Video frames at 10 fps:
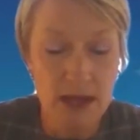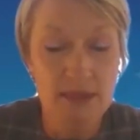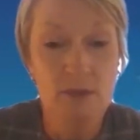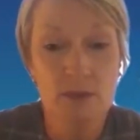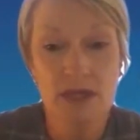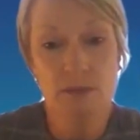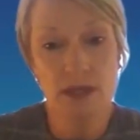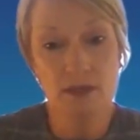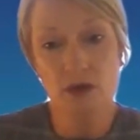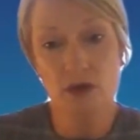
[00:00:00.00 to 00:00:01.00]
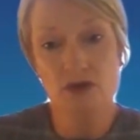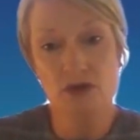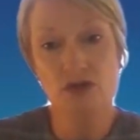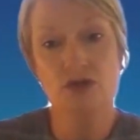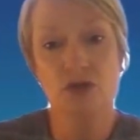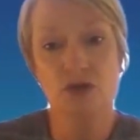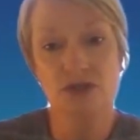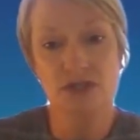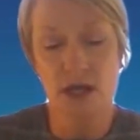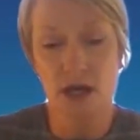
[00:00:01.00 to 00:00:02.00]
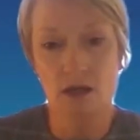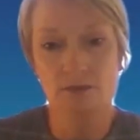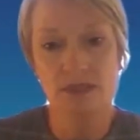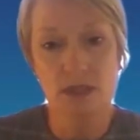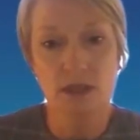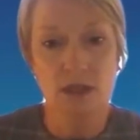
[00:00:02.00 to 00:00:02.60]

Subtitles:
And then we compared those 2 dosing arms